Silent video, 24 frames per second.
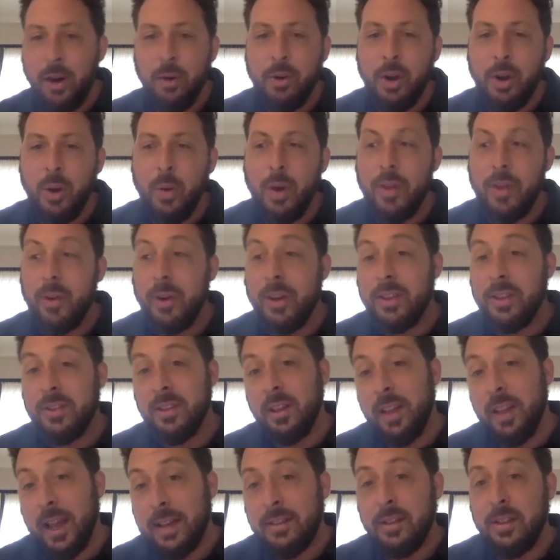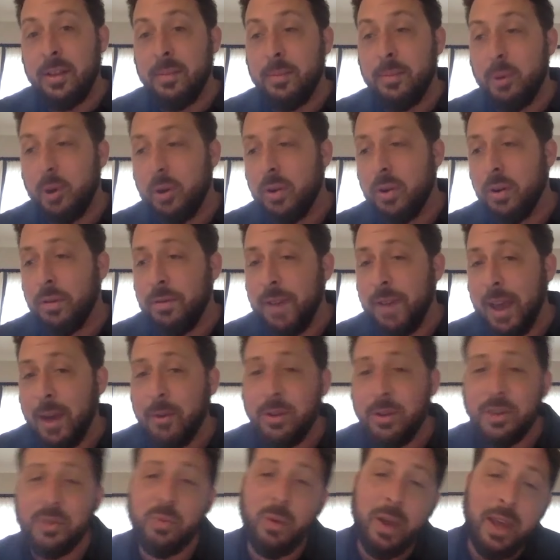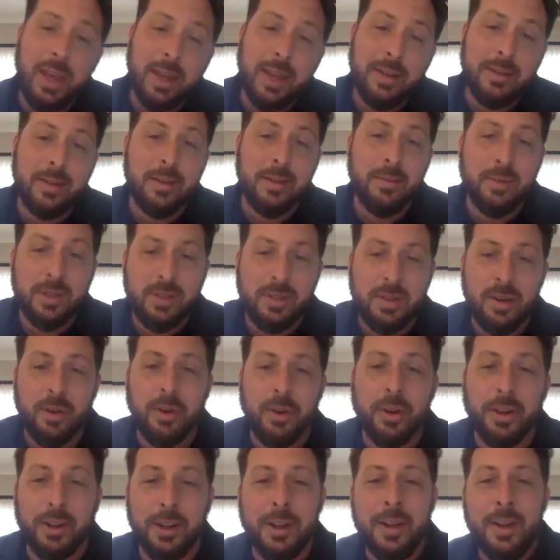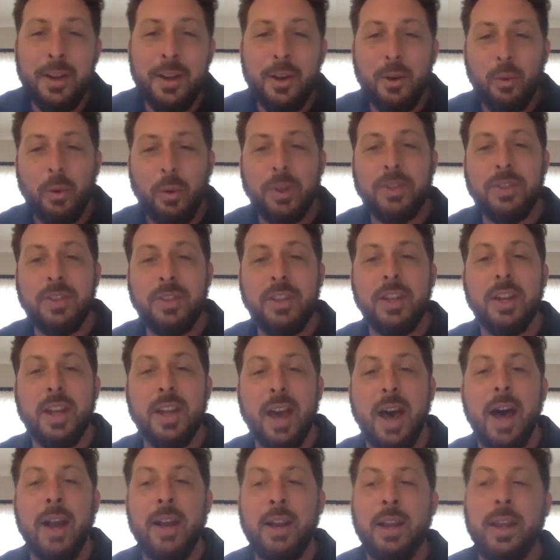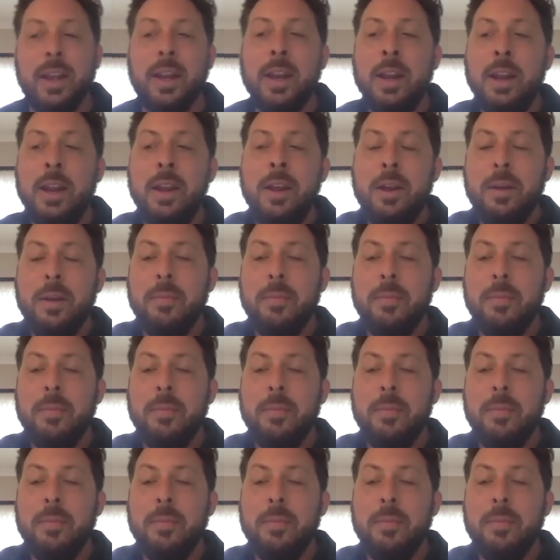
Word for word: don't know whether he selected the book or found his way into the material once he had gotten it